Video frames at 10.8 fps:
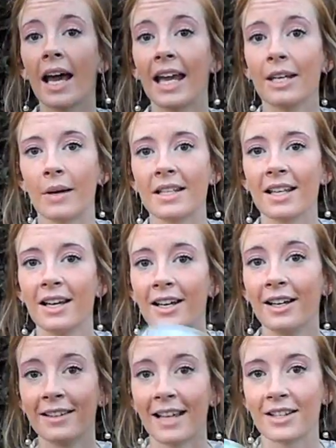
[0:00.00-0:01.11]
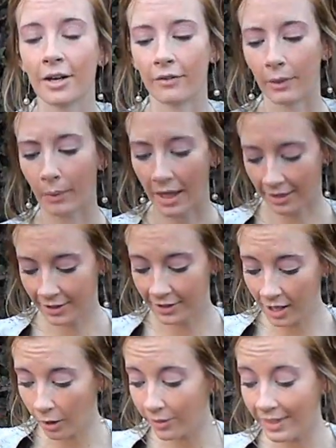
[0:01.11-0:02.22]
Anyways, that's over with.
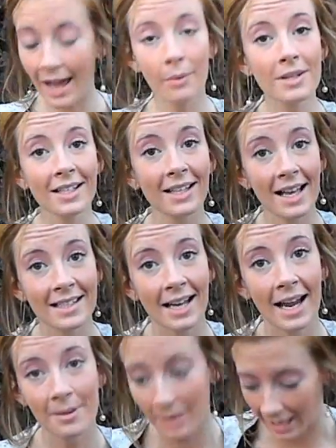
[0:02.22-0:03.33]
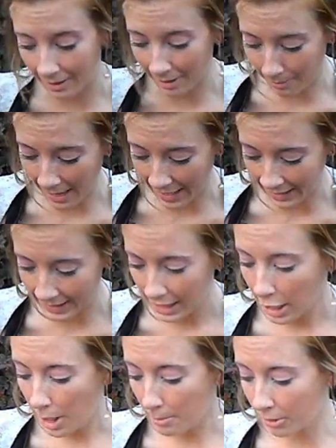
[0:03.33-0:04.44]
So that was the last item in my
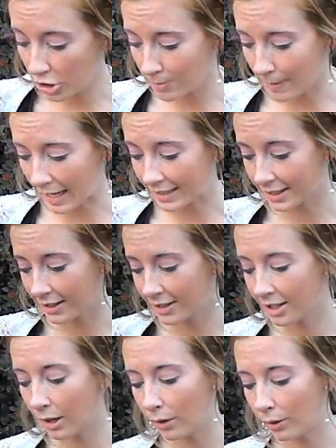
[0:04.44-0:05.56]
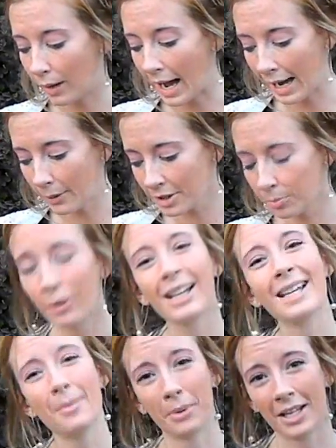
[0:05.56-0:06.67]
Birchbox. So I was
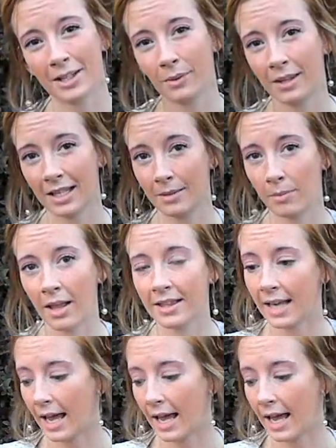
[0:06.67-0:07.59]
pretty impressed with this month.